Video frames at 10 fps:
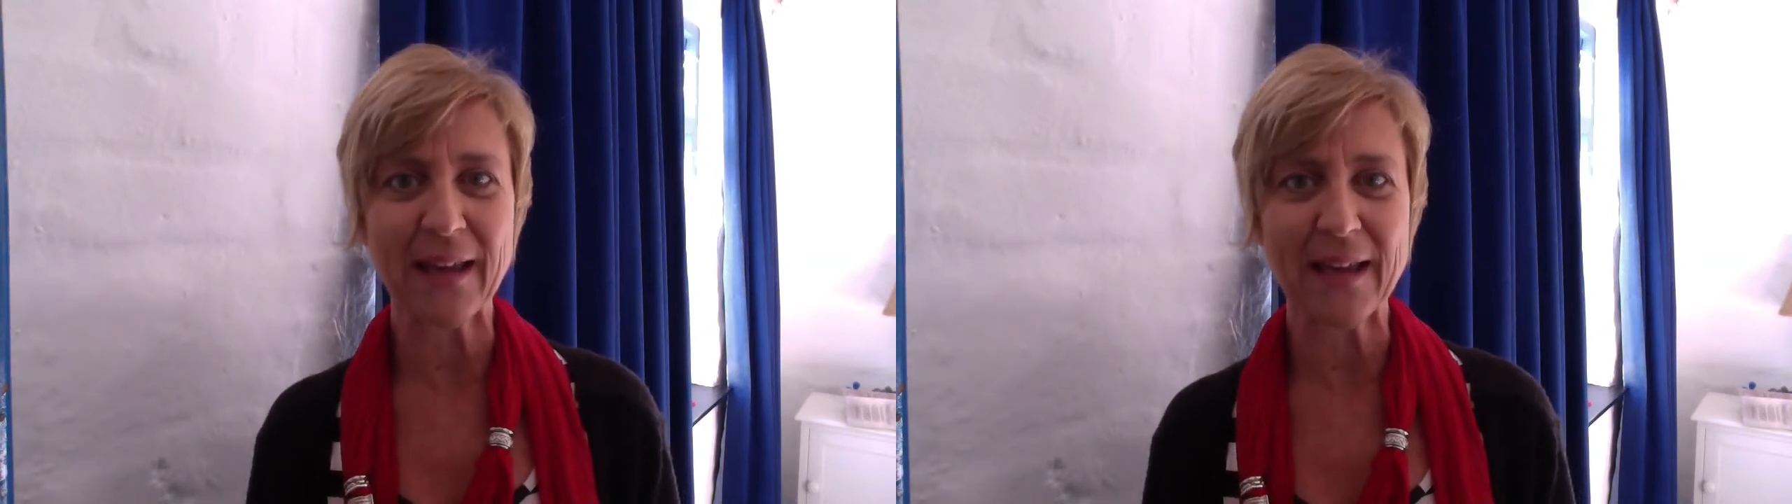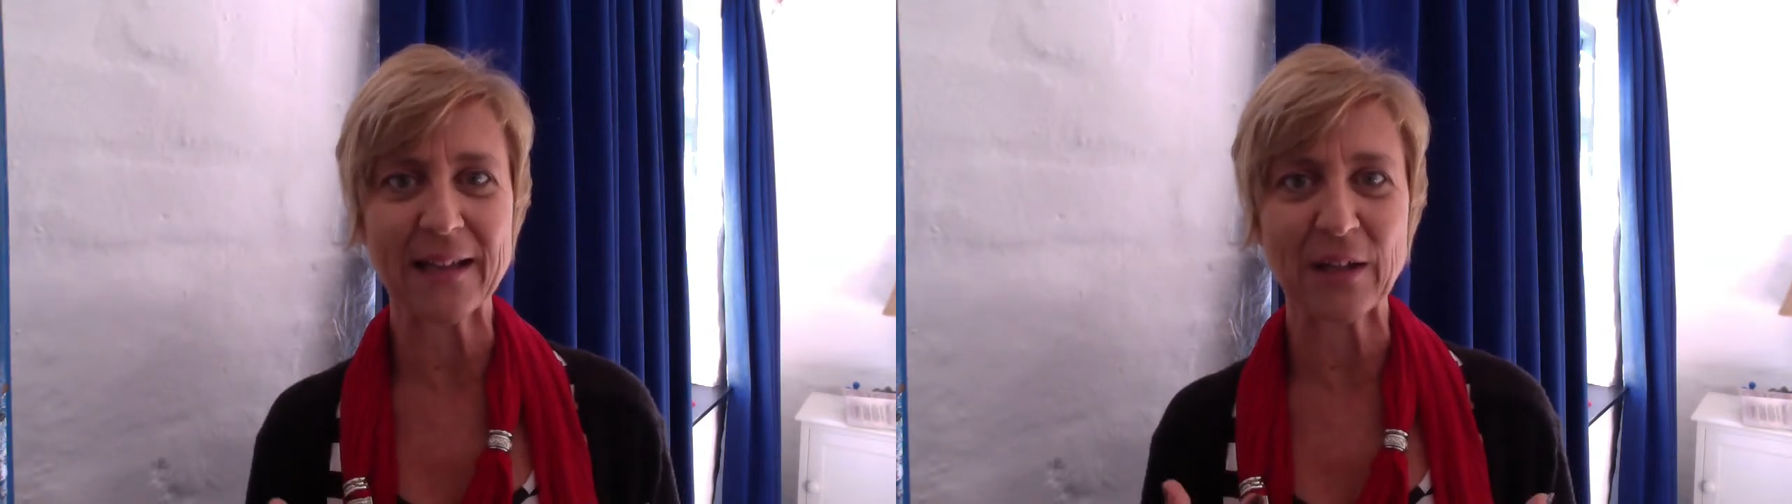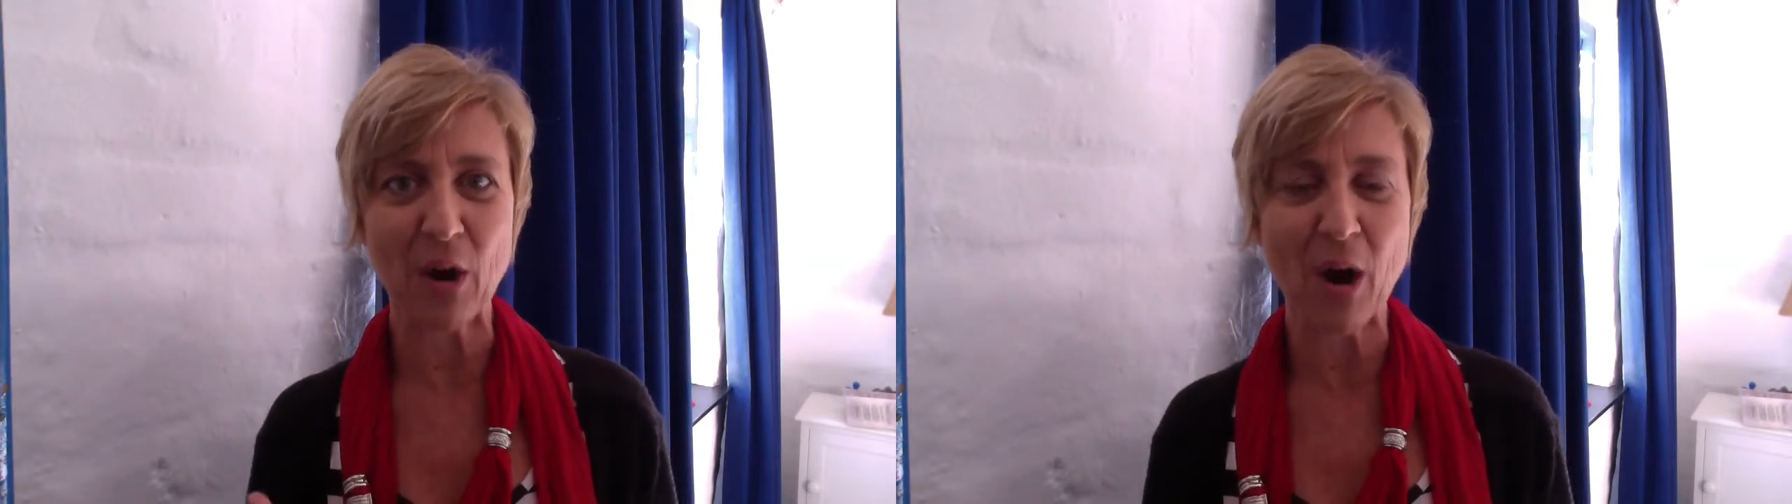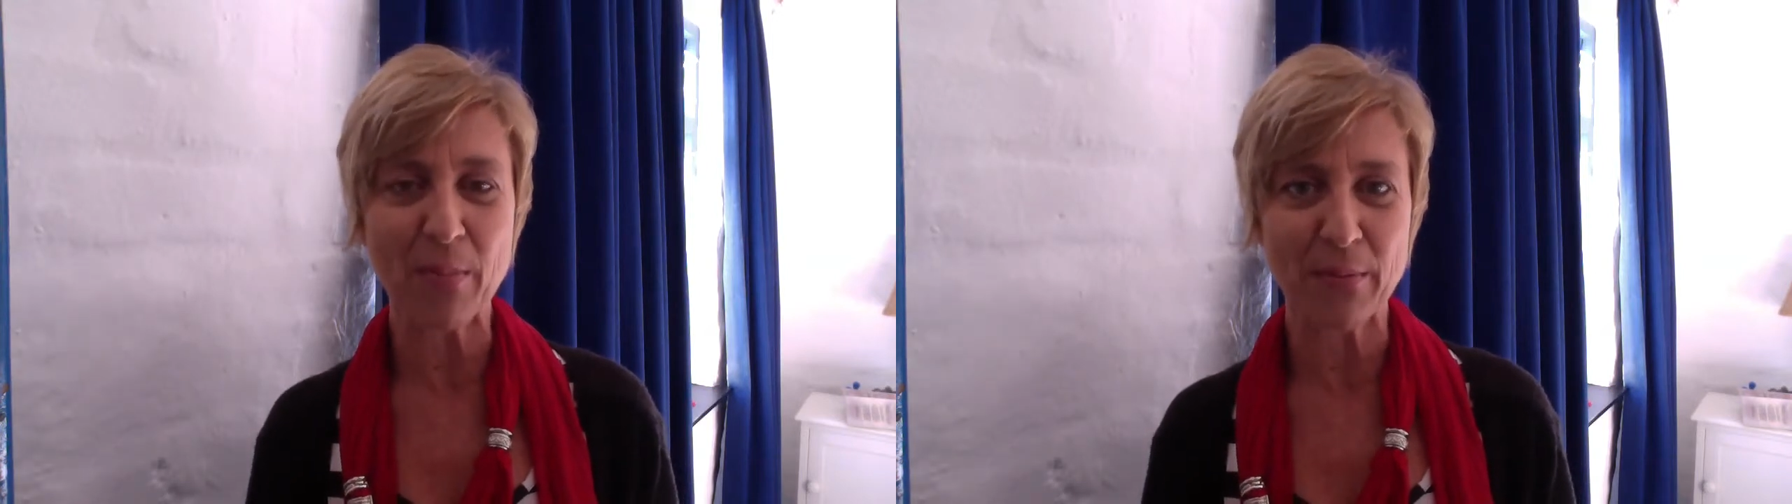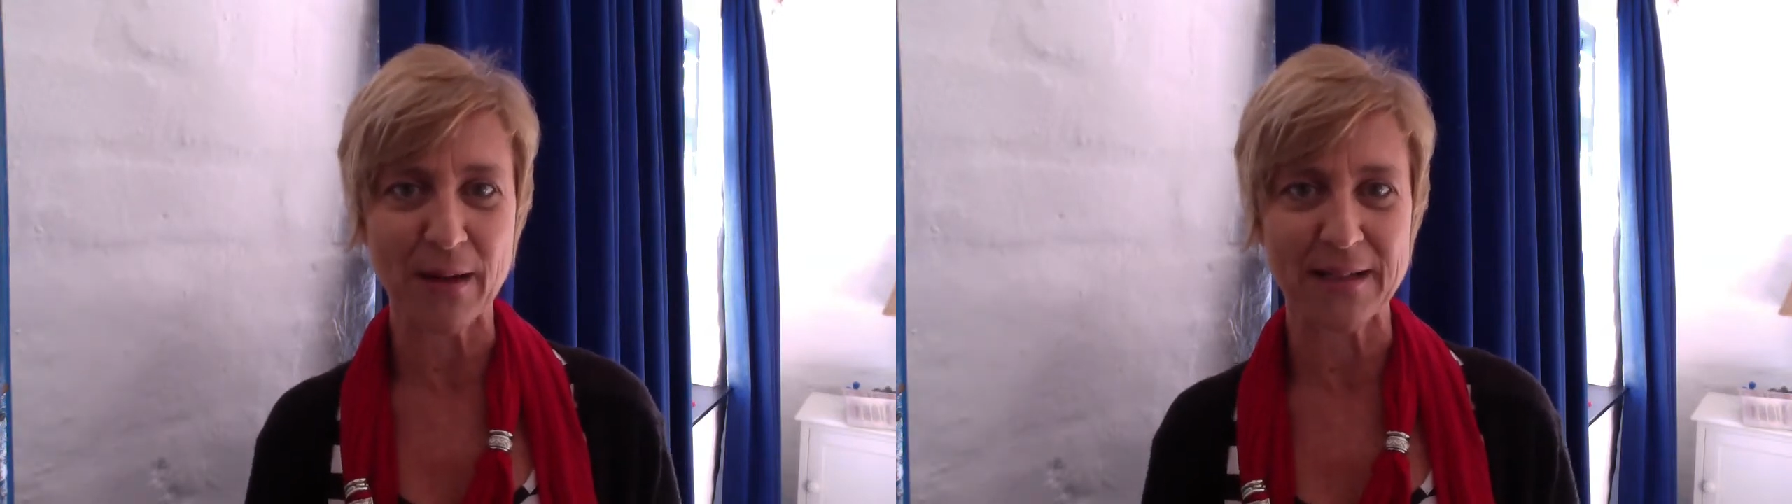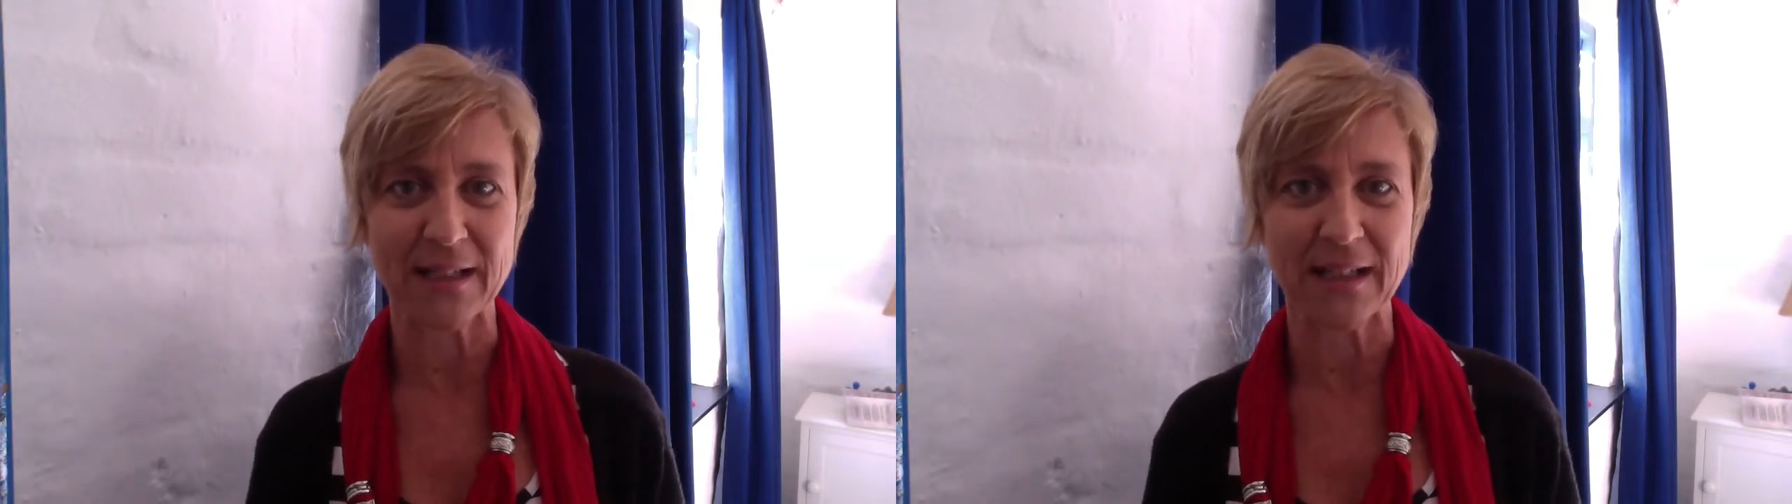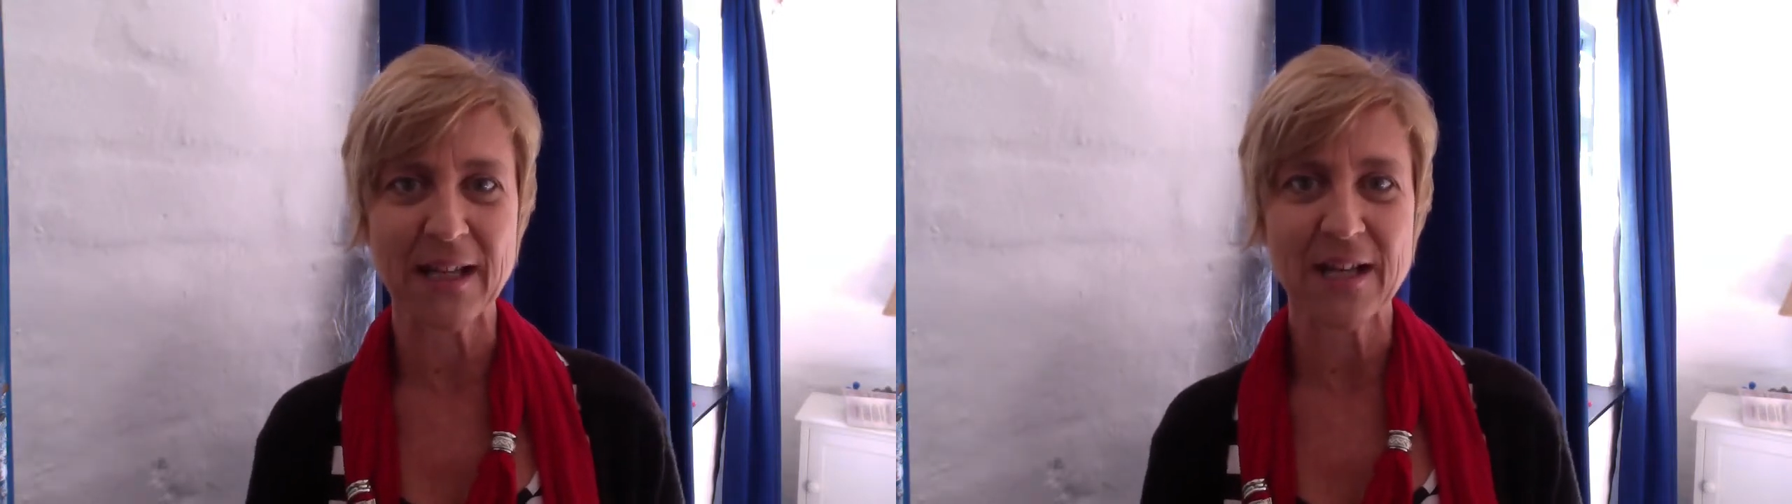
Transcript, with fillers: ahead and cooperating.